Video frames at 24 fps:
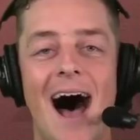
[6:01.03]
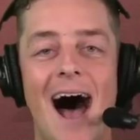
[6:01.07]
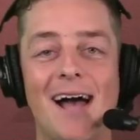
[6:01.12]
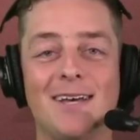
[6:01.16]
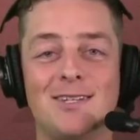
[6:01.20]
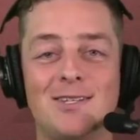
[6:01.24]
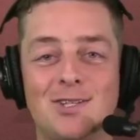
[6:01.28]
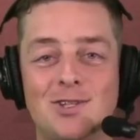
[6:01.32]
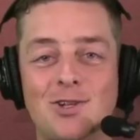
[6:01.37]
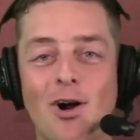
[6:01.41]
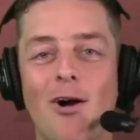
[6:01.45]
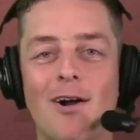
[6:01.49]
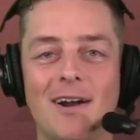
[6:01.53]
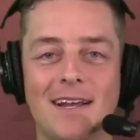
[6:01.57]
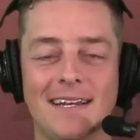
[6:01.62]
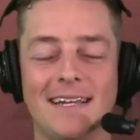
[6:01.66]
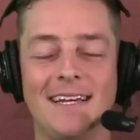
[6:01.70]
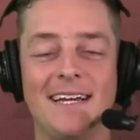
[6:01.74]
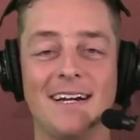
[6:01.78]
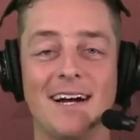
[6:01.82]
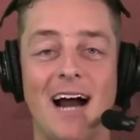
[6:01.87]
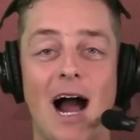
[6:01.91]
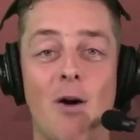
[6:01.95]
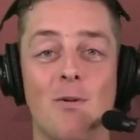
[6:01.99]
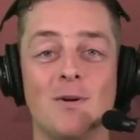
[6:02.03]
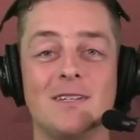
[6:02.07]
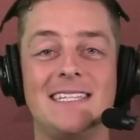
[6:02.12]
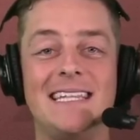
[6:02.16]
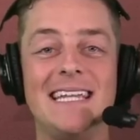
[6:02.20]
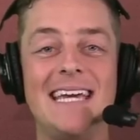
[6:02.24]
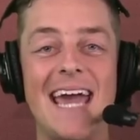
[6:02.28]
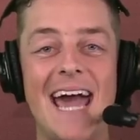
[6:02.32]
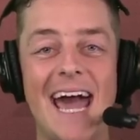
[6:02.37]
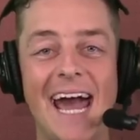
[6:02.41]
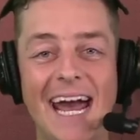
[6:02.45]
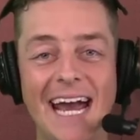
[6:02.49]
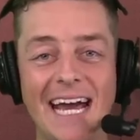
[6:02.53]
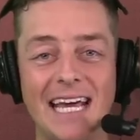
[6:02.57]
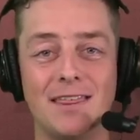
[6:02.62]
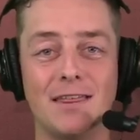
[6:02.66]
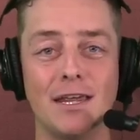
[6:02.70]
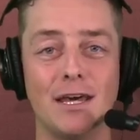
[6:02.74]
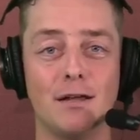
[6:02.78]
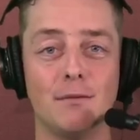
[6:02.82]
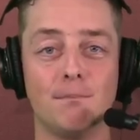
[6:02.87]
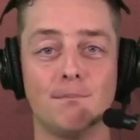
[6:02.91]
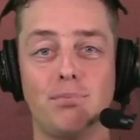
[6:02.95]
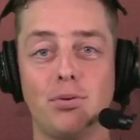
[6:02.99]
I started here. I was the 8th
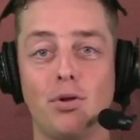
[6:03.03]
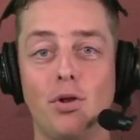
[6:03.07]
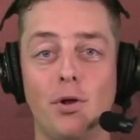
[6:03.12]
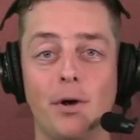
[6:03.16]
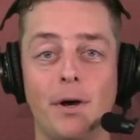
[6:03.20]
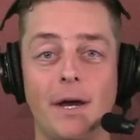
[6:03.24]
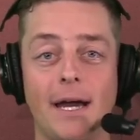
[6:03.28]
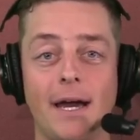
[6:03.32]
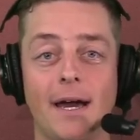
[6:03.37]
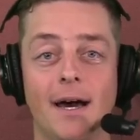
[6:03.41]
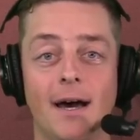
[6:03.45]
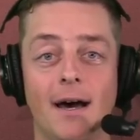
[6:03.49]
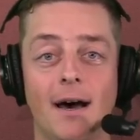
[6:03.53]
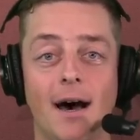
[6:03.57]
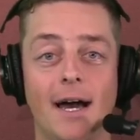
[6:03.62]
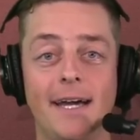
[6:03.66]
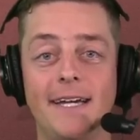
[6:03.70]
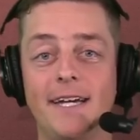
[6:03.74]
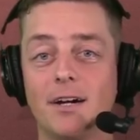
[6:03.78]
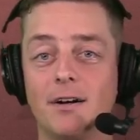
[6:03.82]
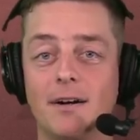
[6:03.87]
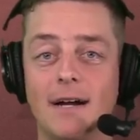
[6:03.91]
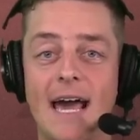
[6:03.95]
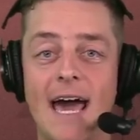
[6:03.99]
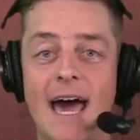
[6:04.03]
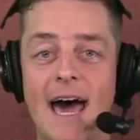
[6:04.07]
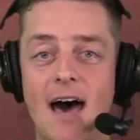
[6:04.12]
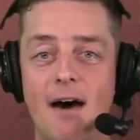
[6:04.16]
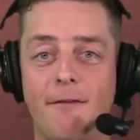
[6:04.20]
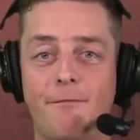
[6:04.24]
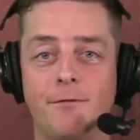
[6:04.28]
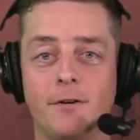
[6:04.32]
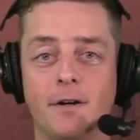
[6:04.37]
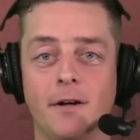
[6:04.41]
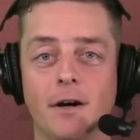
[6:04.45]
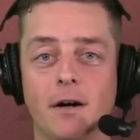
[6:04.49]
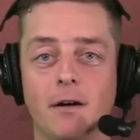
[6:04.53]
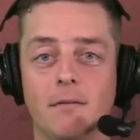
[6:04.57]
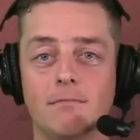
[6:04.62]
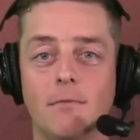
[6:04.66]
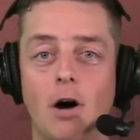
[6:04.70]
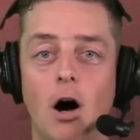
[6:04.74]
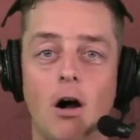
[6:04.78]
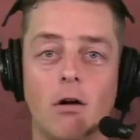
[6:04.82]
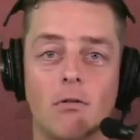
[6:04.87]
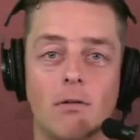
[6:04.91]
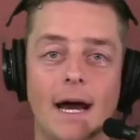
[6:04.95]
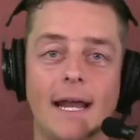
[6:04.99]
employee a year and a half ago.
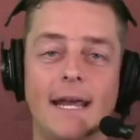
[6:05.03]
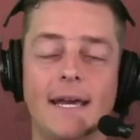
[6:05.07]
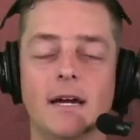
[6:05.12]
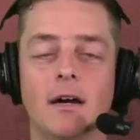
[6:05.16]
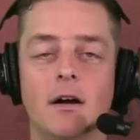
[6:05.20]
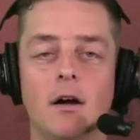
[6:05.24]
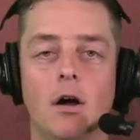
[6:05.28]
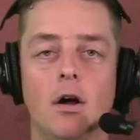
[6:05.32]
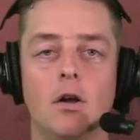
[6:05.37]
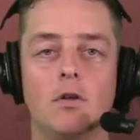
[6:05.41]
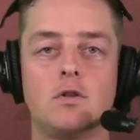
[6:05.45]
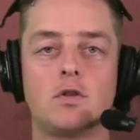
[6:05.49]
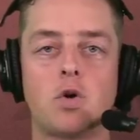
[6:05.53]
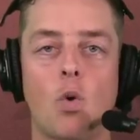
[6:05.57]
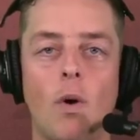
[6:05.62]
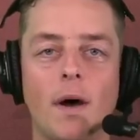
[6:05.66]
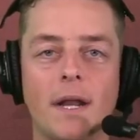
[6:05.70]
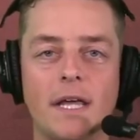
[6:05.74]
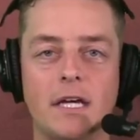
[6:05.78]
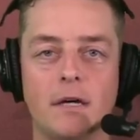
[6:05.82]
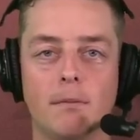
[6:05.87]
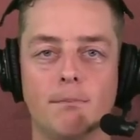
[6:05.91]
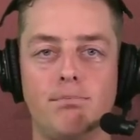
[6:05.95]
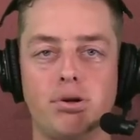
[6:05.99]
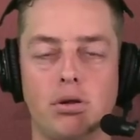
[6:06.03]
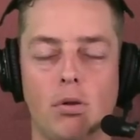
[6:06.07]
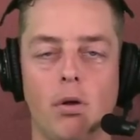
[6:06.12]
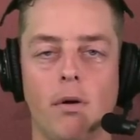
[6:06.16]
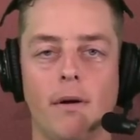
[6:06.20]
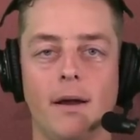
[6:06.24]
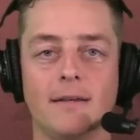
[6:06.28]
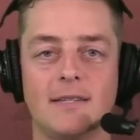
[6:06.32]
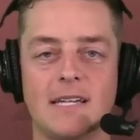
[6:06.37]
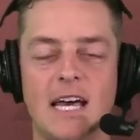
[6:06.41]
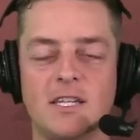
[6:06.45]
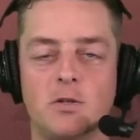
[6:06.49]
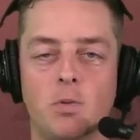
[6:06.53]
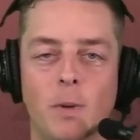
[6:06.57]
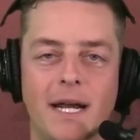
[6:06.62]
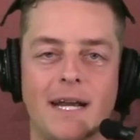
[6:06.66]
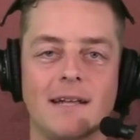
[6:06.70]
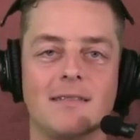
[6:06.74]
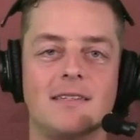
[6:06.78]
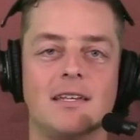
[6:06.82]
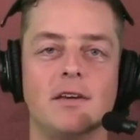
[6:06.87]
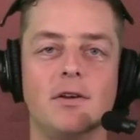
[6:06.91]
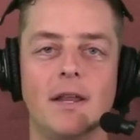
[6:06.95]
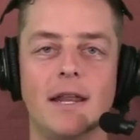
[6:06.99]
Already 20 employees. As we
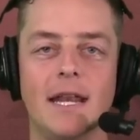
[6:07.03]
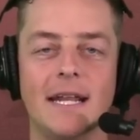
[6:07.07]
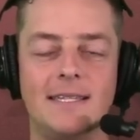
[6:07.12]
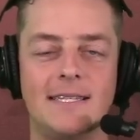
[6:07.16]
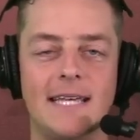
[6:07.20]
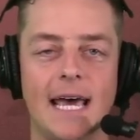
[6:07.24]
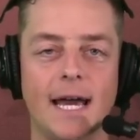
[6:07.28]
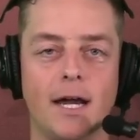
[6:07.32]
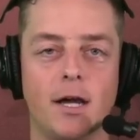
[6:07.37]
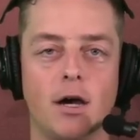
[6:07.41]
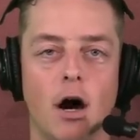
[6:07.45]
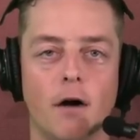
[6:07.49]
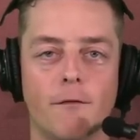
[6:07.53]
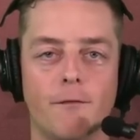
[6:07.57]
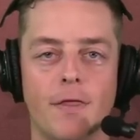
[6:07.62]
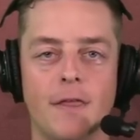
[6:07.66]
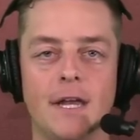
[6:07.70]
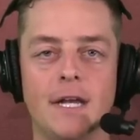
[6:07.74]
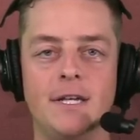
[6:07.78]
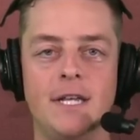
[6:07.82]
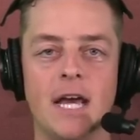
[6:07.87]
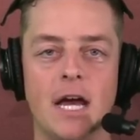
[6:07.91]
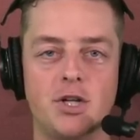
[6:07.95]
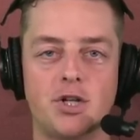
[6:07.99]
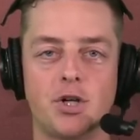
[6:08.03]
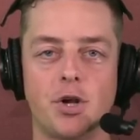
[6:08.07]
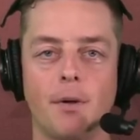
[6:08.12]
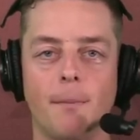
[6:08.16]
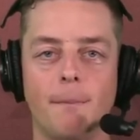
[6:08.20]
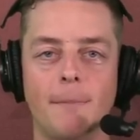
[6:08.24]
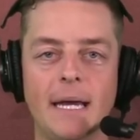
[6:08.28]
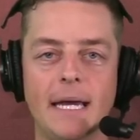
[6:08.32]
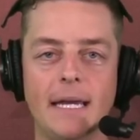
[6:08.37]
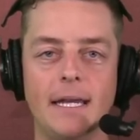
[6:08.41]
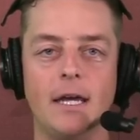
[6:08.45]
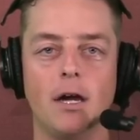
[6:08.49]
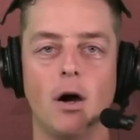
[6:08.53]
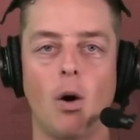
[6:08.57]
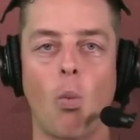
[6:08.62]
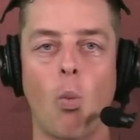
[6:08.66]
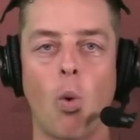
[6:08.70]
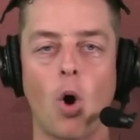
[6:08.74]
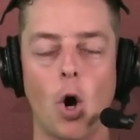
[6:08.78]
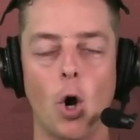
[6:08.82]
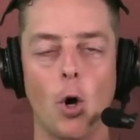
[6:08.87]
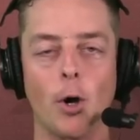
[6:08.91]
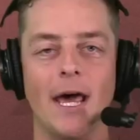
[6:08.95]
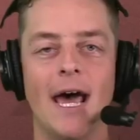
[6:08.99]
continue to take over the digital media
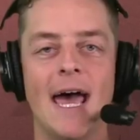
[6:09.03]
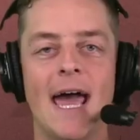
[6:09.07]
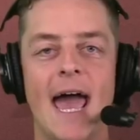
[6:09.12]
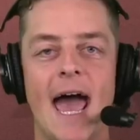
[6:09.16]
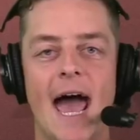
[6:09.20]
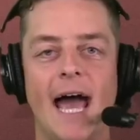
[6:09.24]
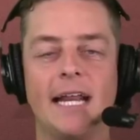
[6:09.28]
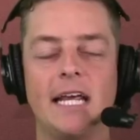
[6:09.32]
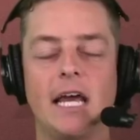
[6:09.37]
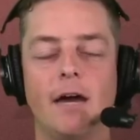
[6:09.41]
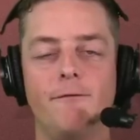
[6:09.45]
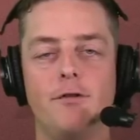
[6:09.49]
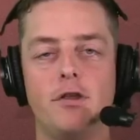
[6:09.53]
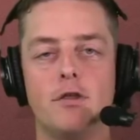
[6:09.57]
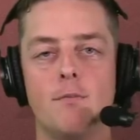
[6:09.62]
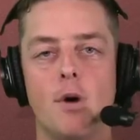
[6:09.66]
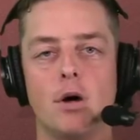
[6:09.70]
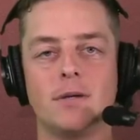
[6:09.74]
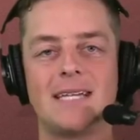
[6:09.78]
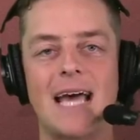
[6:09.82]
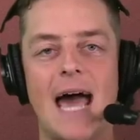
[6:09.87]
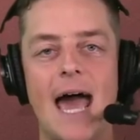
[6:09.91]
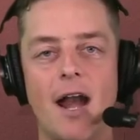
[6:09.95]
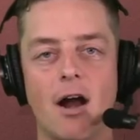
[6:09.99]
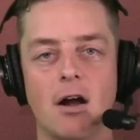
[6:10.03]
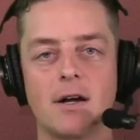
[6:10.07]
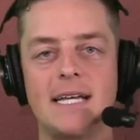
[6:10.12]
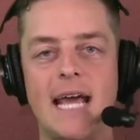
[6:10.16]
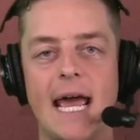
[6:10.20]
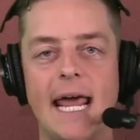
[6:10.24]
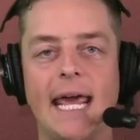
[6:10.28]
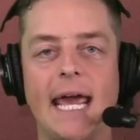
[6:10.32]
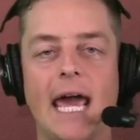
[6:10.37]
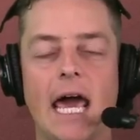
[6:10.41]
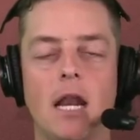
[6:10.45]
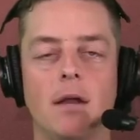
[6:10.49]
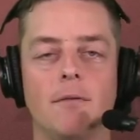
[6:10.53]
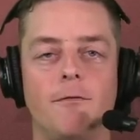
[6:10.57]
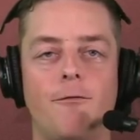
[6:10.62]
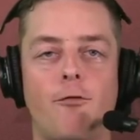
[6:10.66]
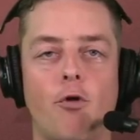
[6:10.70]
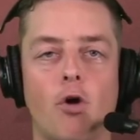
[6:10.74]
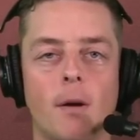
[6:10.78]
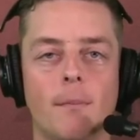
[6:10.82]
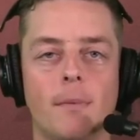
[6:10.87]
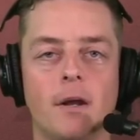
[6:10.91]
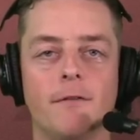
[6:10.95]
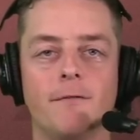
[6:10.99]
world and give you the most entertaining and
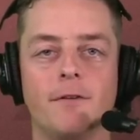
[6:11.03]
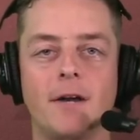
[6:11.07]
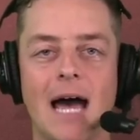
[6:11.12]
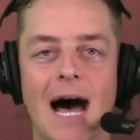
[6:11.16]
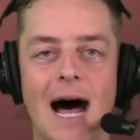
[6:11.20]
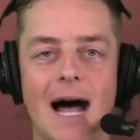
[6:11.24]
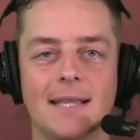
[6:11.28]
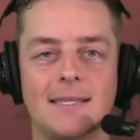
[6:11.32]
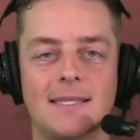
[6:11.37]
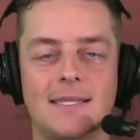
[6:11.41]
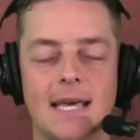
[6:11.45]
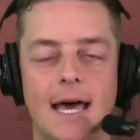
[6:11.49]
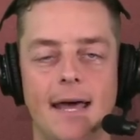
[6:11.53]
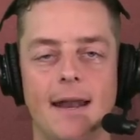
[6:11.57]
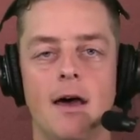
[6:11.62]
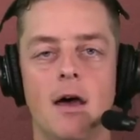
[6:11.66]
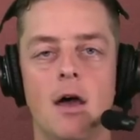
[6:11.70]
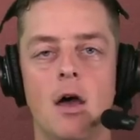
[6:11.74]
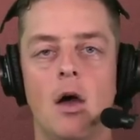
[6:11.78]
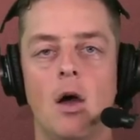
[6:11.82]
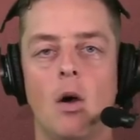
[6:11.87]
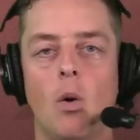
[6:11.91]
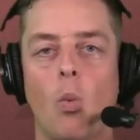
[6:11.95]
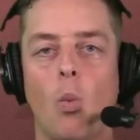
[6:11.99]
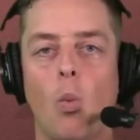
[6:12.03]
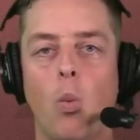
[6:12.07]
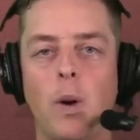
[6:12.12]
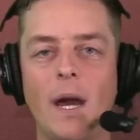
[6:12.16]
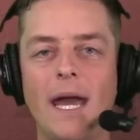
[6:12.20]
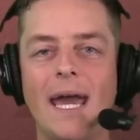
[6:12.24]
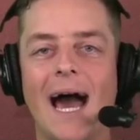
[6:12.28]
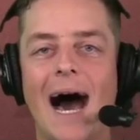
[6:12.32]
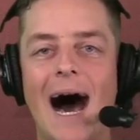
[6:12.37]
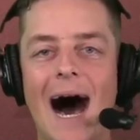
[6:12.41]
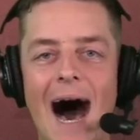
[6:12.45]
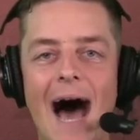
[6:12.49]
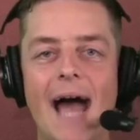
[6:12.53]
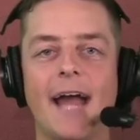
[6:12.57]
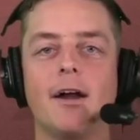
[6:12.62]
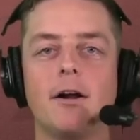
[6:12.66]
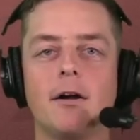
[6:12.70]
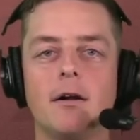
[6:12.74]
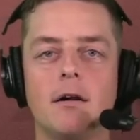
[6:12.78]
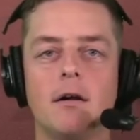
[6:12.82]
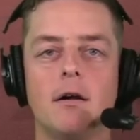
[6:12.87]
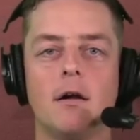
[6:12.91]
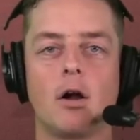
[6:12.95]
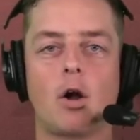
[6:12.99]
informative content, we
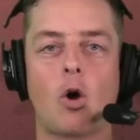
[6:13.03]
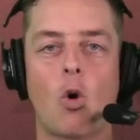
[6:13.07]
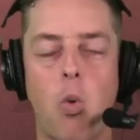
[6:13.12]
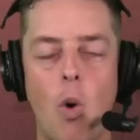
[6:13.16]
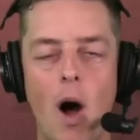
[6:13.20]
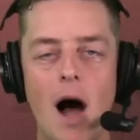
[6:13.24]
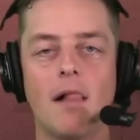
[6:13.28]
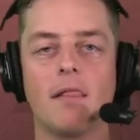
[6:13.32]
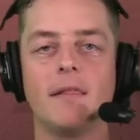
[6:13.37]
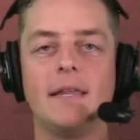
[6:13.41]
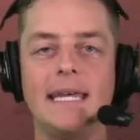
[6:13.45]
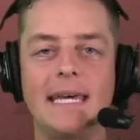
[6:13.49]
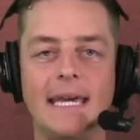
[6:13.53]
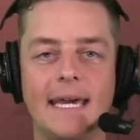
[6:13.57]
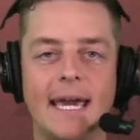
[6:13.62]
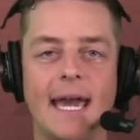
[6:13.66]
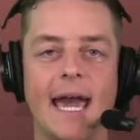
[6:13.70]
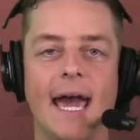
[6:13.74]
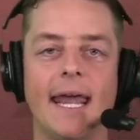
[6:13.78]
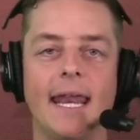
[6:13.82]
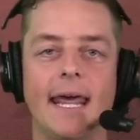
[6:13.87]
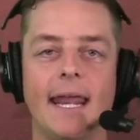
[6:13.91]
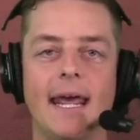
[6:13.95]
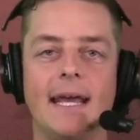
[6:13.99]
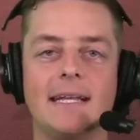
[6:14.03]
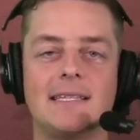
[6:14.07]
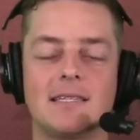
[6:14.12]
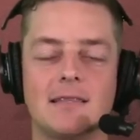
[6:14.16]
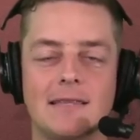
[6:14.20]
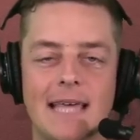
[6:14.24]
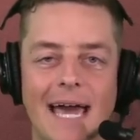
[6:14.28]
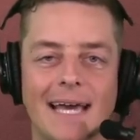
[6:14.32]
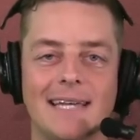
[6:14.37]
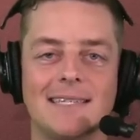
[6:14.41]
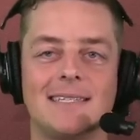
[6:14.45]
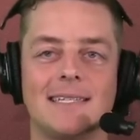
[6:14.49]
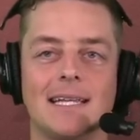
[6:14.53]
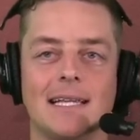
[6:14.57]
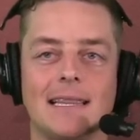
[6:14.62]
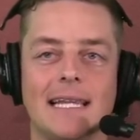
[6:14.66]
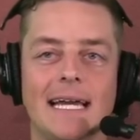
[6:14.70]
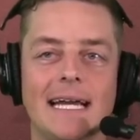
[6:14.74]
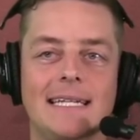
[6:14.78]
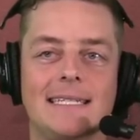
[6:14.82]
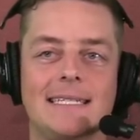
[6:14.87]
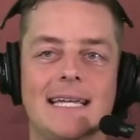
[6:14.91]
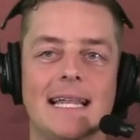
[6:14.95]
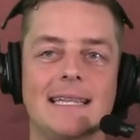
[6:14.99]
hire quality candidates thanks to
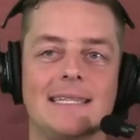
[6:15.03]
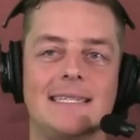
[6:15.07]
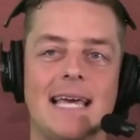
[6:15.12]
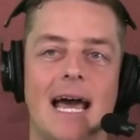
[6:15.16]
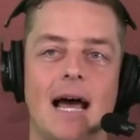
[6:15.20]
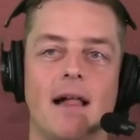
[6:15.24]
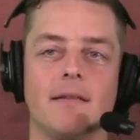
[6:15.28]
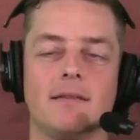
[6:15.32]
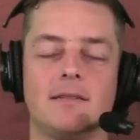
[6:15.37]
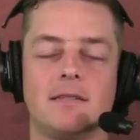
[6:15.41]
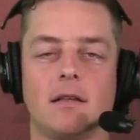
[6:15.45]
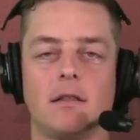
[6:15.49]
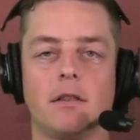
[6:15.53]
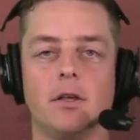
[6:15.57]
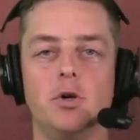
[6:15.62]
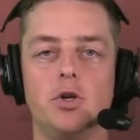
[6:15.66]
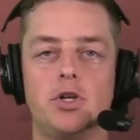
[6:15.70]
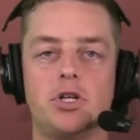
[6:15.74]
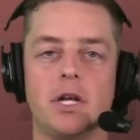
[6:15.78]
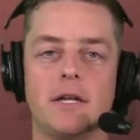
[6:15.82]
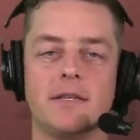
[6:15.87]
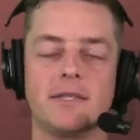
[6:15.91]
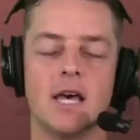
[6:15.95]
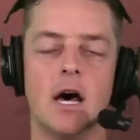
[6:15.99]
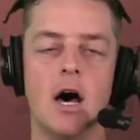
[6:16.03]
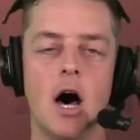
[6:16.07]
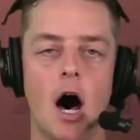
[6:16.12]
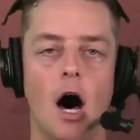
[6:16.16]
LinkedIn Talent Solutions.